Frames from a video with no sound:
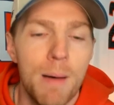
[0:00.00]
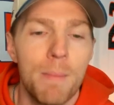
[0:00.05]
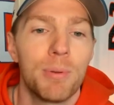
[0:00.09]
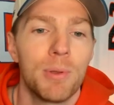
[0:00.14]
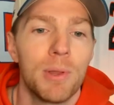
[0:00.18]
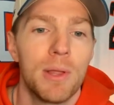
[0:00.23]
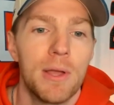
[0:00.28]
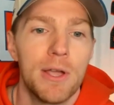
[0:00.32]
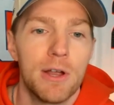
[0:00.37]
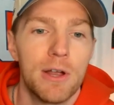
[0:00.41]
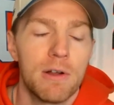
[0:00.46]

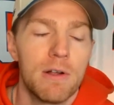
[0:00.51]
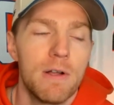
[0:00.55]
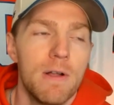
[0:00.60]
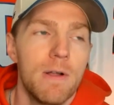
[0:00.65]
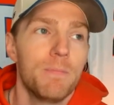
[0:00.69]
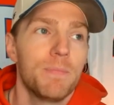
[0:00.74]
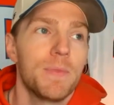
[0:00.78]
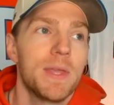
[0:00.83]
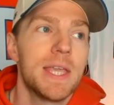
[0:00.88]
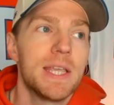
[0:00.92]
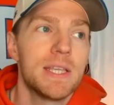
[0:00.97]
player.
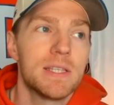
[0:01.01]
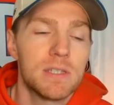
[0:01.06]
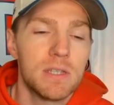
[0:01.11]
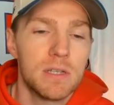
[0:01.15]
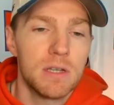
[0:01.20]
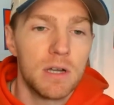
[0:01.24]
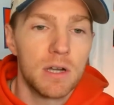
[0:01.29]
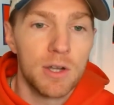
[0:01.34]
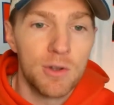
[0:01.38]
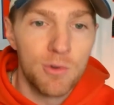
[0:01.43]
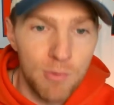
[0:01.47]
He's
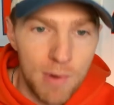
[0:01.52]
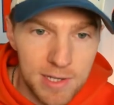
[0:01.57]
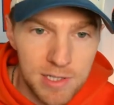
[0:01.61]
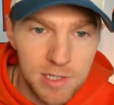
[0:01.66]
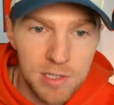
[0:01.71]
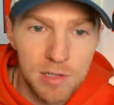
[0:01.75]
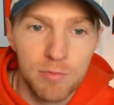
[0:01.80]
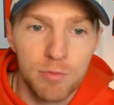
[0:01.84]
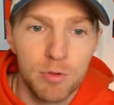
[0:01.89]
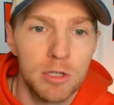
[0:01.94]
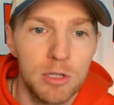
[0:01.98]

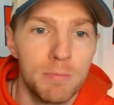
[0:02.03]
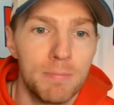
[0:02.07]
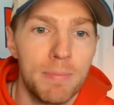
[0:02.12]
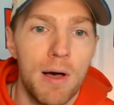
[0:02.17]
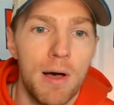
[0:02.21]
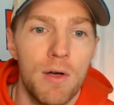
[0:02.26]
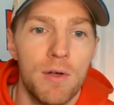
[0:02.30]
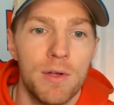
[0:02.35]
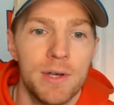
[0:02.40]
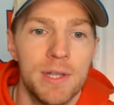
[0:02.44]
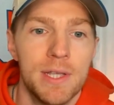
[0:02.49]
aggressive with the
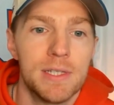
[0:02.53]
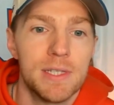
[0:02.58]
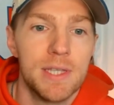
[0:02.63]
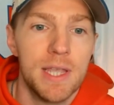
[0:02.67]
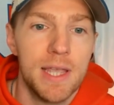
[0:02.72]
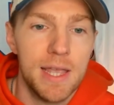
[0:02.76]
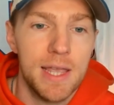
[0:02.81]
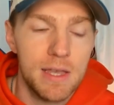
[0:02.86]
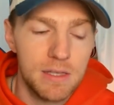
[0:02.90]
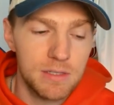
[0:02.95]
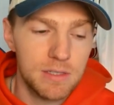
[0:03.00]
ball in his
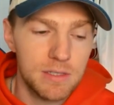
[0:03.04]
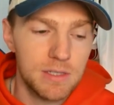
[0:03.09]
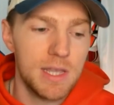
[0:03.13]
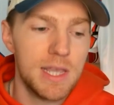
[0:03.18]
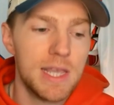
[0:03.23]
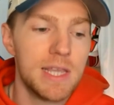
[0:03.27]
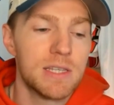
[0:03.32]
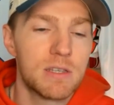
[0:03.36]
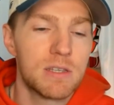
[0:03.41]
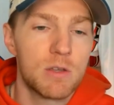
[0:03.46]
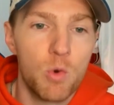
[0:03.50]
hands.
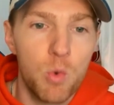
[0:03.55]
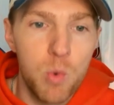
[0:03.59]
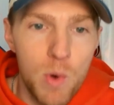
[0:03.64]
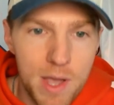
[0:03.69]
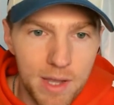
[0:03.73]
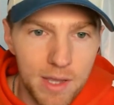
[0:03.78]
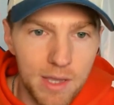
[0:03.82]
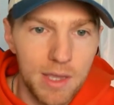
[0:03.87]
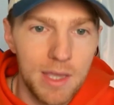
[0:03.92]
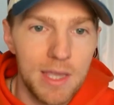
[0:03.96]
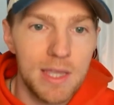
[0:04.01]
He's
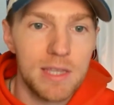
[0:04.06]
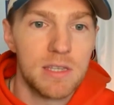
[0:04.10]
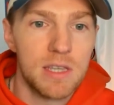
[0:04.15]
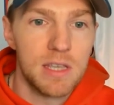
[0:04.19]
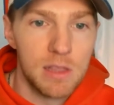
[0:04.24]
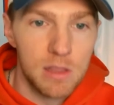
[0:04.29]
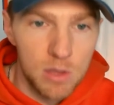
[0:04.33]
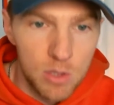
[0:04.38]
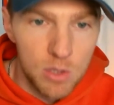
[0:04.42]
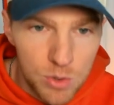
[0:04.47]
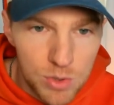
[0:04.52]
quick. He's
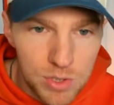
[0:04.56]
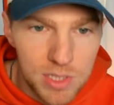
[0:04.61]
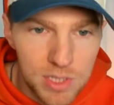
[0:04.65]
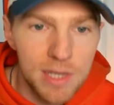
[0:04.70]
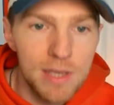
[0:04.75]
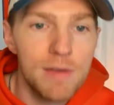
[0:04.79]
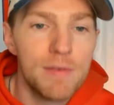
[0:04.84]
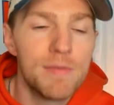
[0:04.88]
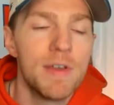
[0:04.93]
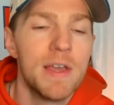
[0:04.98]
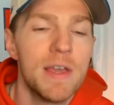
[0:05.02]

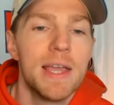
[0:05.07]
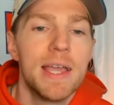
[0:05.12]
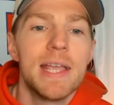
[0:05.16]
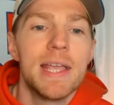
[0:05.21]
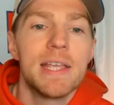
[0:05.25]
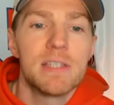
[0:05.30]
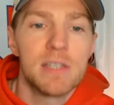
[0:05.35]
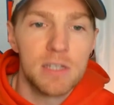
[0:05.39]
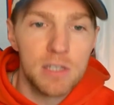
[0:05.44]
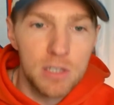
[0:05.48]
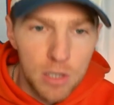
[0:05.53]
elusive.
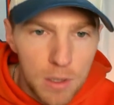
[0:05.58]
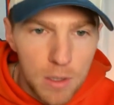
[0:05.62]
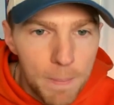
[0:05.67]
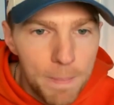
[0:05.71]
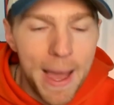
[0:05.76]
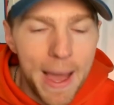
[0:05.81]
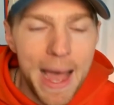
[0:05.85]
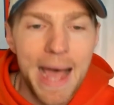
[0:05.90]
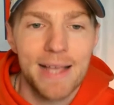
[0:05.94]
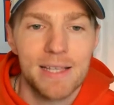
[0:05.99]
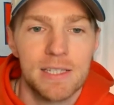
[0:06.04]
He's a good
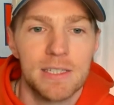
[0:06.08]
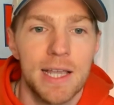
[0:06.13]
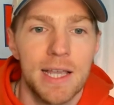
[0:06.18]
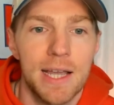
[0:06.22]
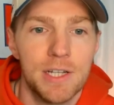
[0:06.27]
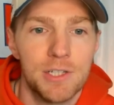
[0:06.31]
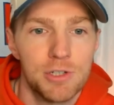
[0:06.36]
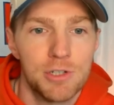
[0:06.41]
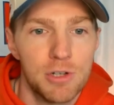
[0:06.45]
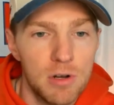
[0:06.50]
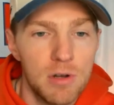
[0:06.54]
pass
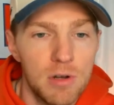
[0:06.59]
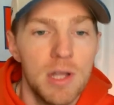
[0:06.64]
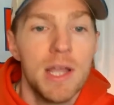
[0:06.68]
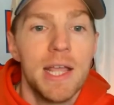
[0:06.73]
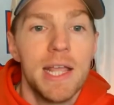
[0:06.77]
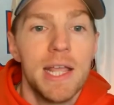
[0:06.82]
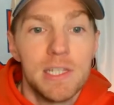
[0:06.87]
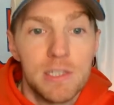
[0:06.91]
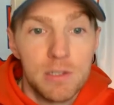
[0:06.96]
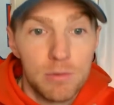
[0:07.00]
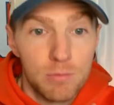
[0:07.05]
catcher.
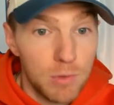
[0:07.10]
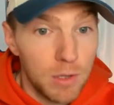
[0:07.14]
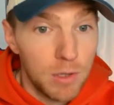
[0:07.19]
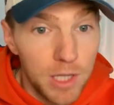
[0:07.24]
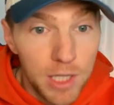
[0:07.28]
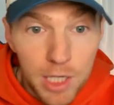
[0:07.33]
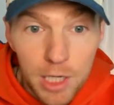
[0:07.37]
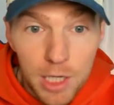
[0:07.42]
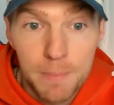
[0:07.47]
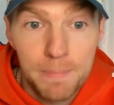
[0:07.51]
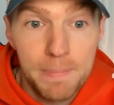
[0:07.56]
He's a really
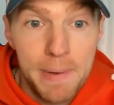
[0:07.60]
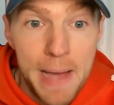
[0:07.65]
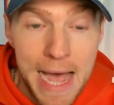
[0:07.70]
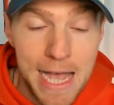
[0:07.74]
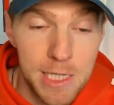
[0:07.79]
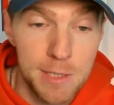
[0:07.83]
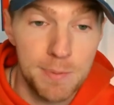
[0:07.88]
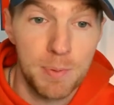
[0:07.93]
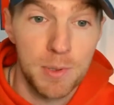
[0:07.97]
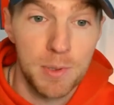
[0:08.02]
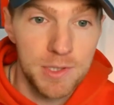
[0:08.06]
good
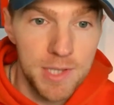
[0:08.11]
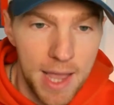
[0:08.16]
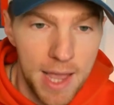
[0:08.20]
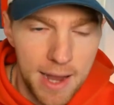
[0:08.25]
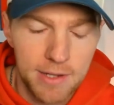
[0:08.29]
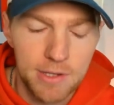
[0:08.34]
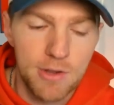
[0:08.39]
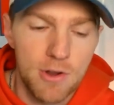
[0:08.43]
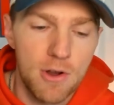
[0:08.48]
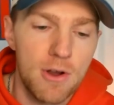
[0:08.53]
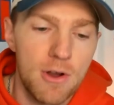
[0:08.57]
pass
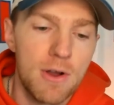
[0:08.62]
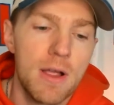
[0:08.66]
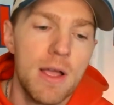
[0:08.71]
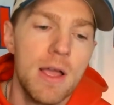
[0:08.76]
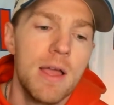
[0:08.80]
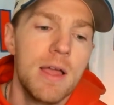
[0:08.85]
protector.